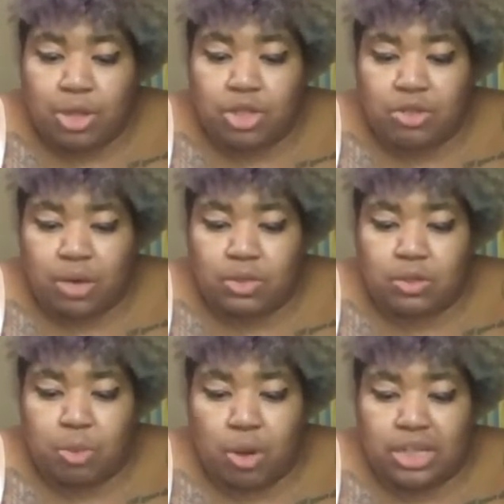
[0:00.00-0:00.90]
but Lula
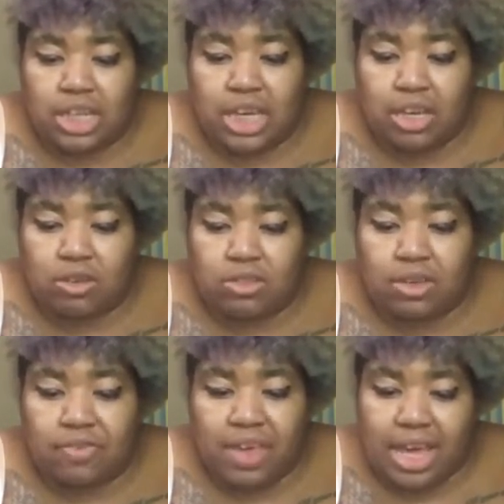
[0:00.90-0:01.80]
was born to heal,
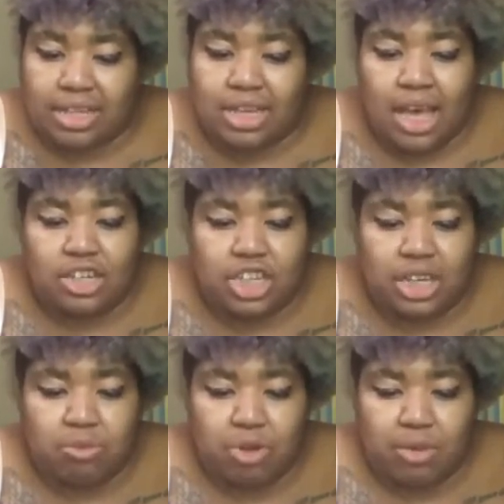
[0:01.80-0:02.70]
to fix. She
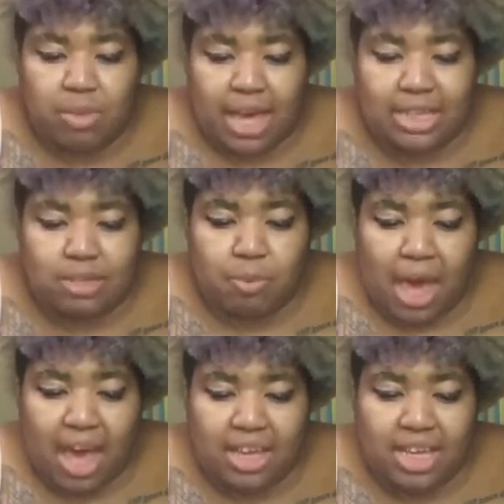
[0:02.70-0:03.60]
can bring Max
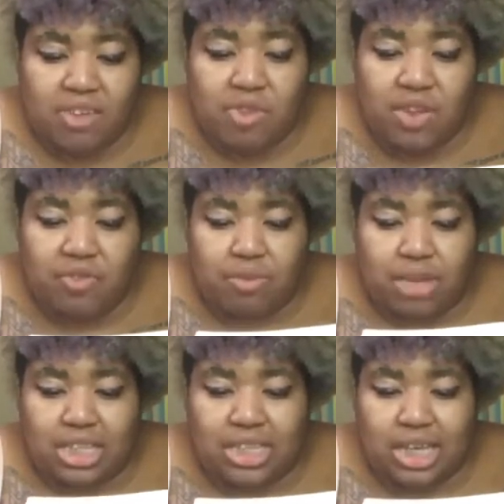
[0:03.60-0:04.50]
back, even if it
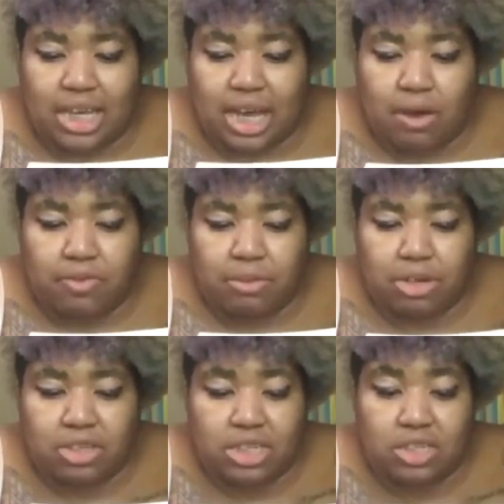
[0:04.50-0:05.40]
means seeking help from
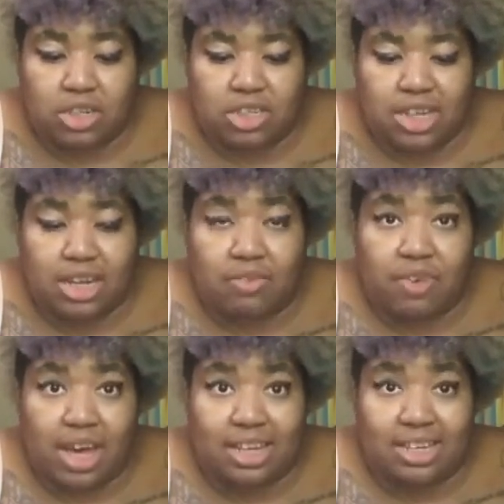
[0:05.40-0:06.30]
her sisters and
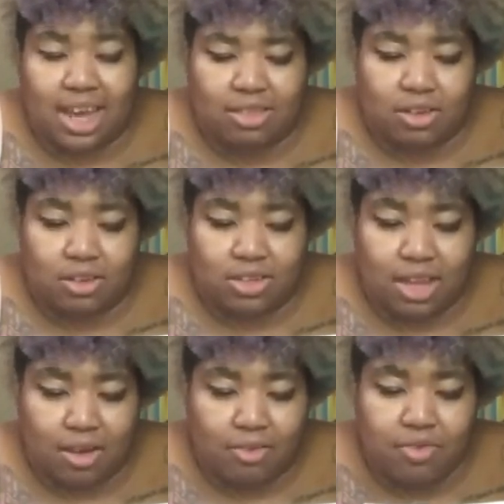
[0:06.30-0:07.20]
defying death
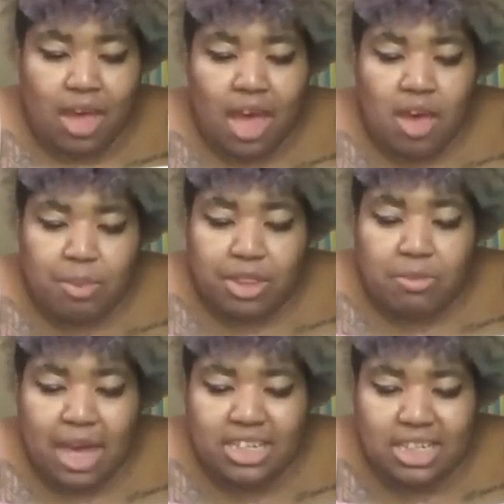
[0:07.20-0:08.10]
herself. But the
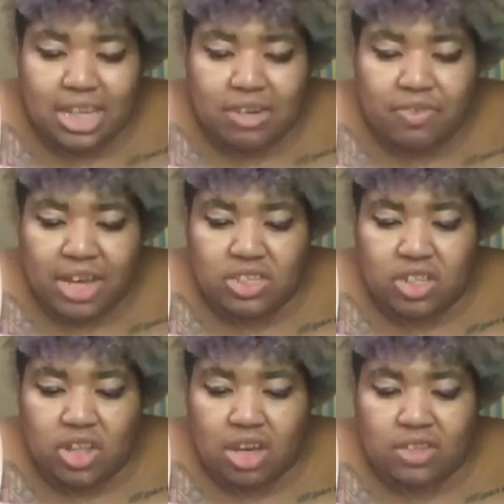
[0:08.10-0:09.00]
magic that defies
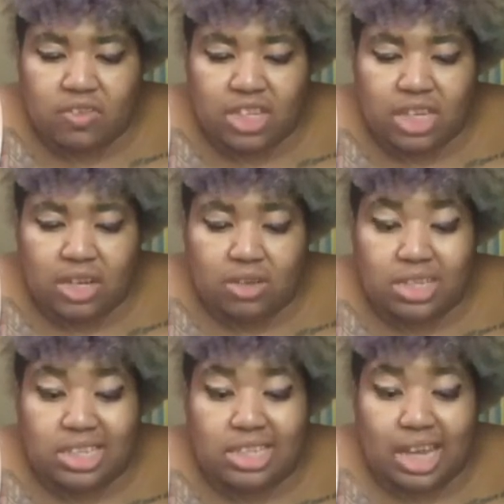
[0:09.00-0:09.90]
the laws of the
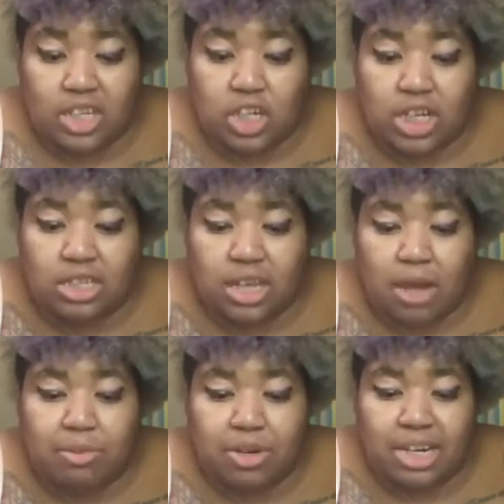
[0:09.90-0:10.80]
Dios is dangerous,
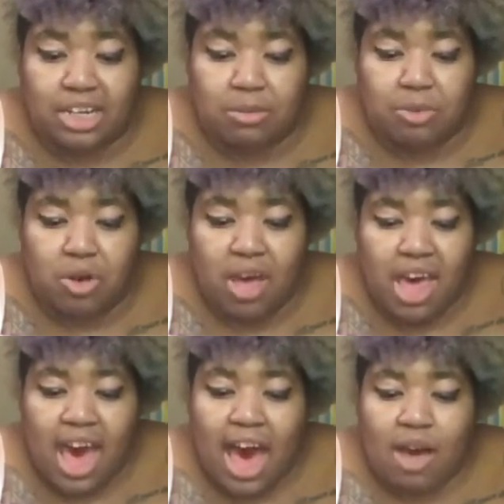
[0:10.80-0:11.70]
unpredictable.
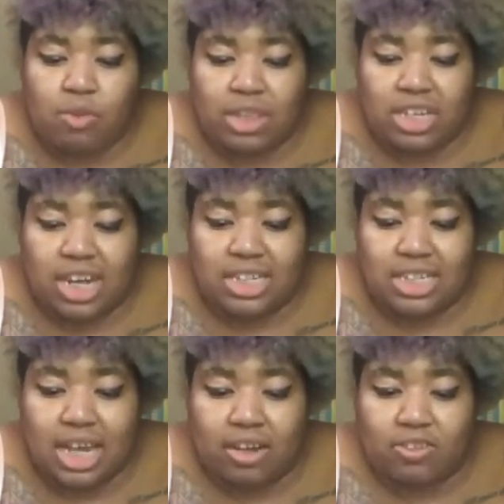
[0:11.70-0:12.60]
And when the dust
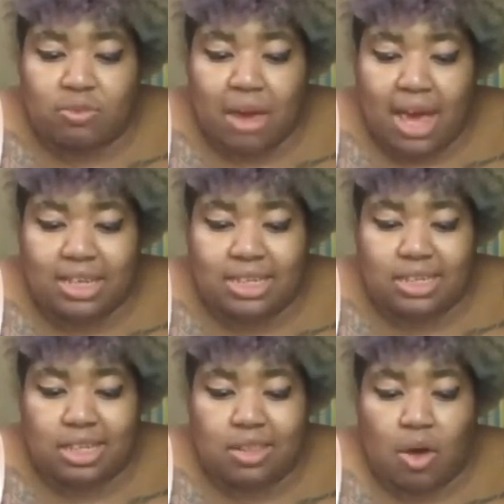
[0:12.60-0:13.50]
settles, Max
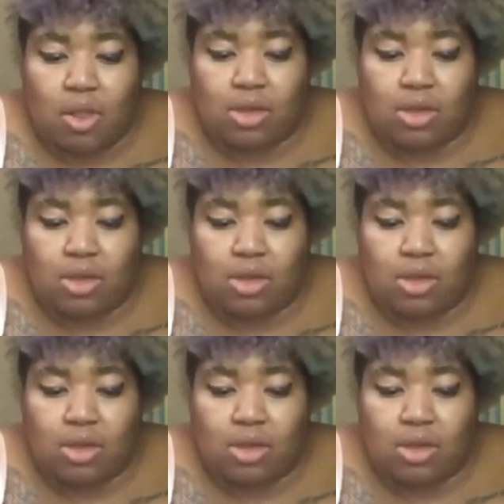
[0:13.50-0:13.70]
isn't the